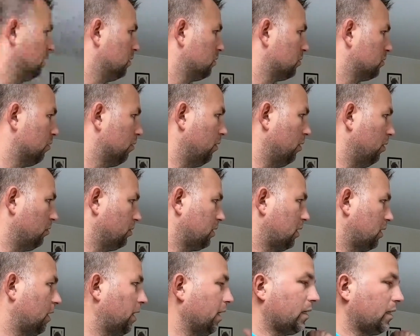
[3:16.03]
So those
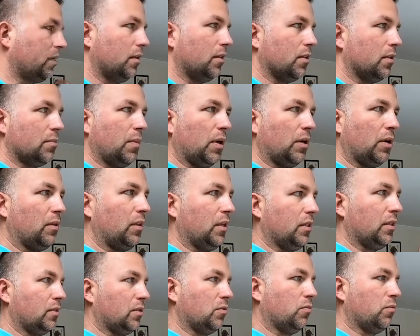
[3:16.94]
connect to the
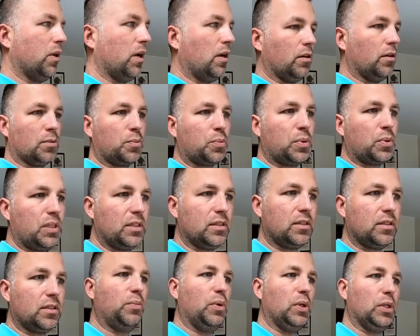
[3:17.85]
Smartthings as well. It's pretty
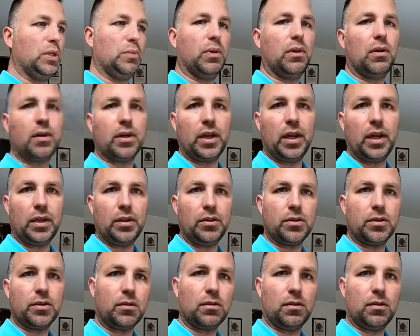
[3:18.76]
simple. You plug it in, you
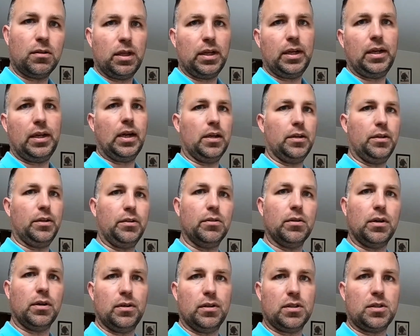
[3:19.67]
turn the light on, you
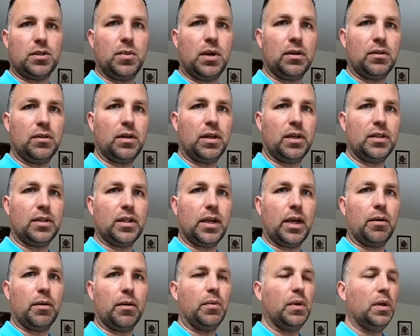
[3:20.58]
go on the Smartthings
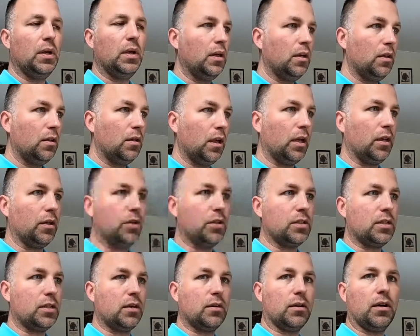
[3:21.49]
app, and you
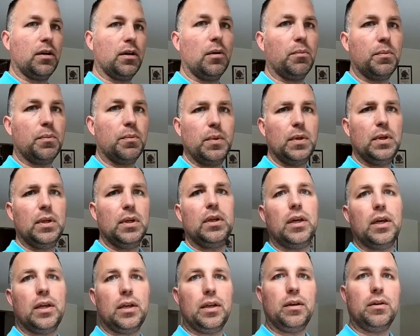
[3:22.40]
start it up,
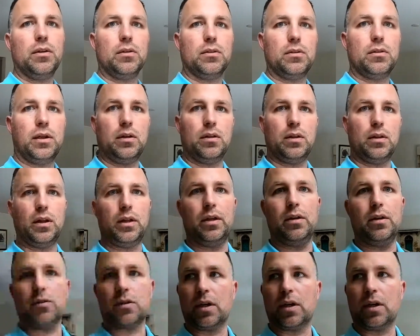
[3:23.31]
and it'll